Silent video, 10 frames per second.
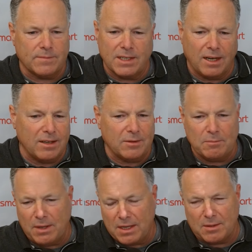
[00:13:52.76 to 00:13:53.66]
cut
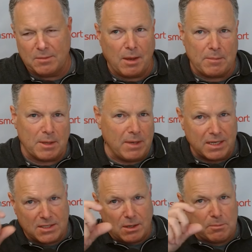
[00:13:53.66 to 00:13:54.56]
make it i mean
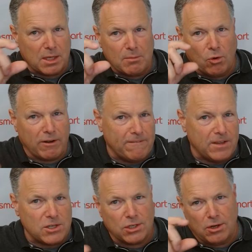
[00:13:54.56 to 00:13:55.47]
make something more
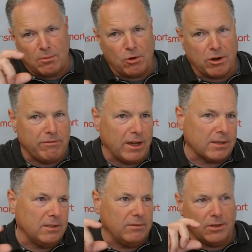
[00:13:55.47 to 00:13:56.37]
efficient or more
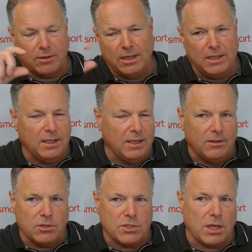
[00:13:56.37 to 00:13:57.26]
effective or
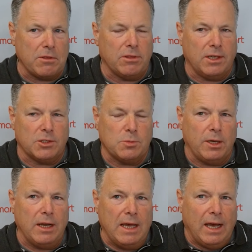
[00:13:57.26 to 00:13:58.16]
there's other things
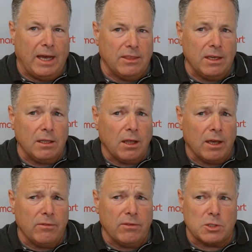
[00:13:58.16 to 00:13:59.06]
but i think a lot
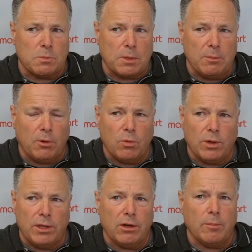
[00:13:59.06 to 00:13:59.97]
of it is people
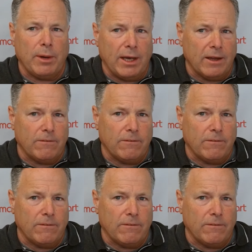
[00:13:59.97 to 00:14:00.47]
when they're buying a